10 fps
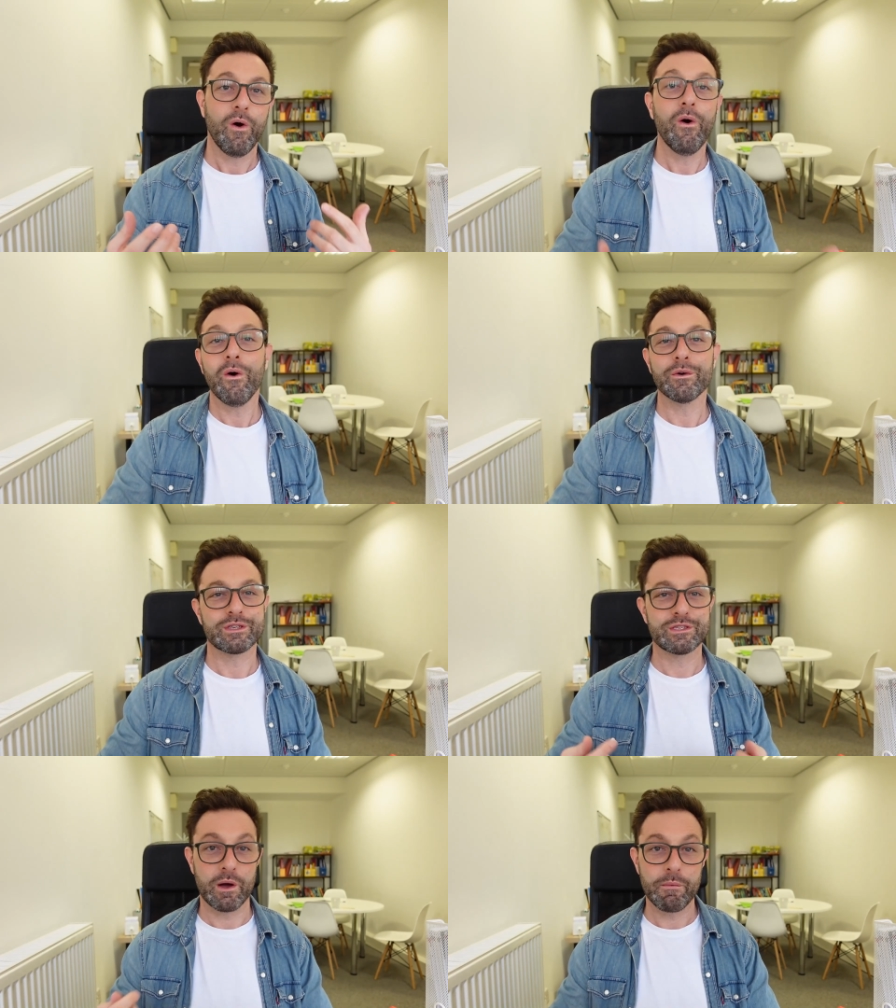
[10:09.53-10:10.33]
or
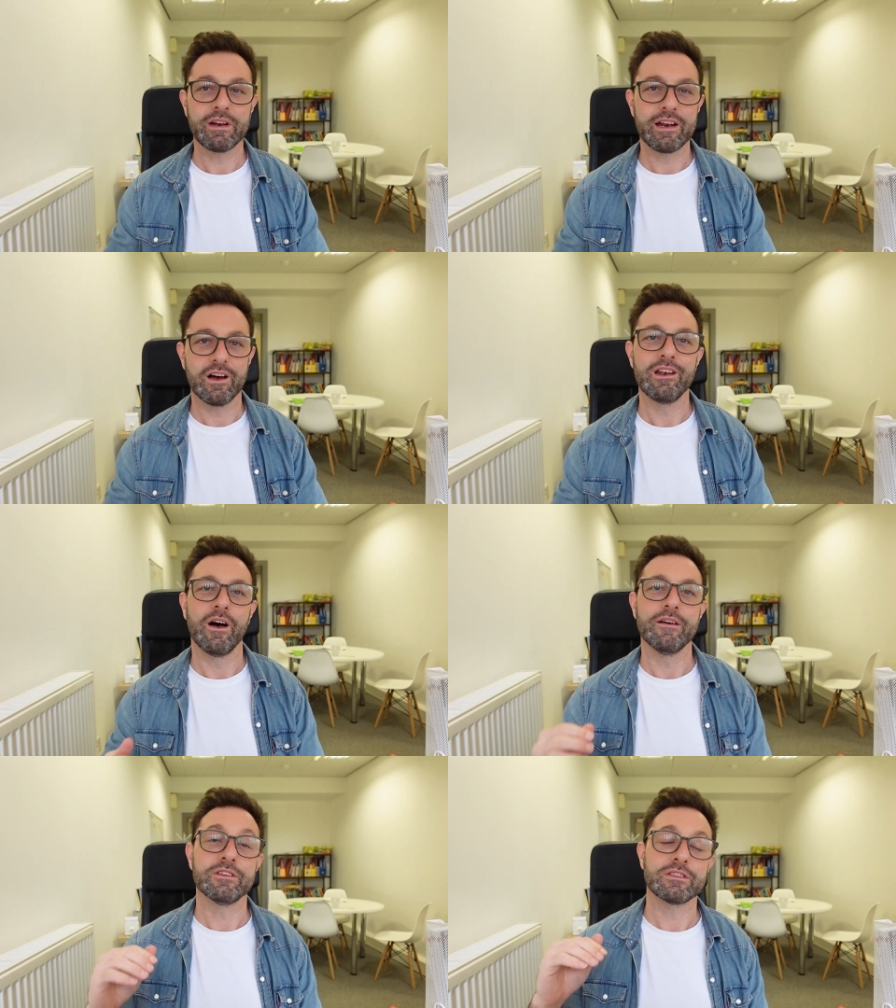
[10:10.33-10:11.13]
someone in our
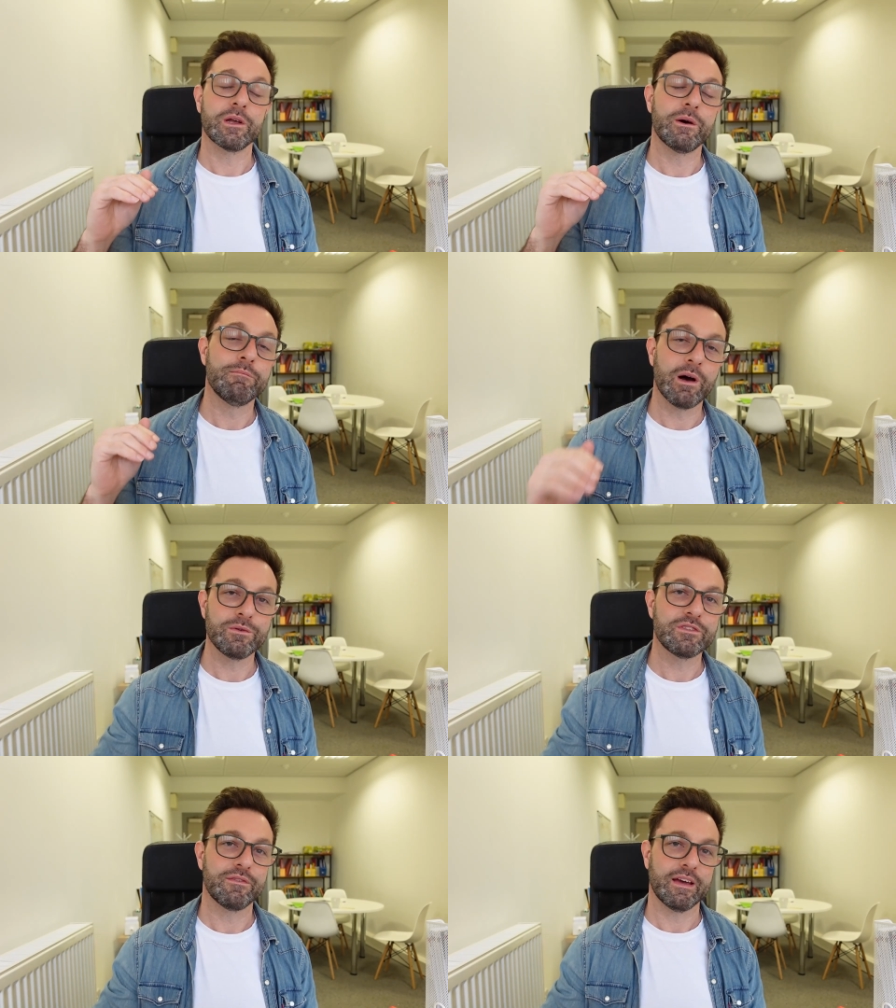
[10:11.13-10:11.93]
lives that's going to
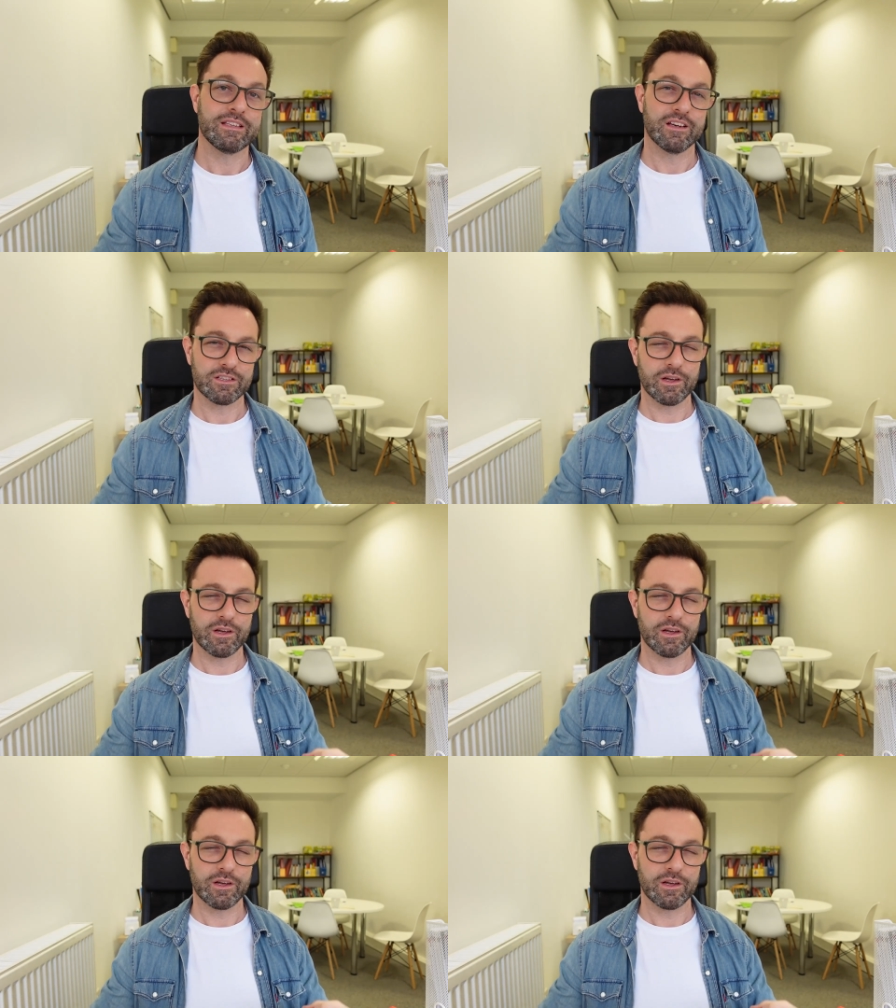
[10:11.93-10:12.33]
motivate us,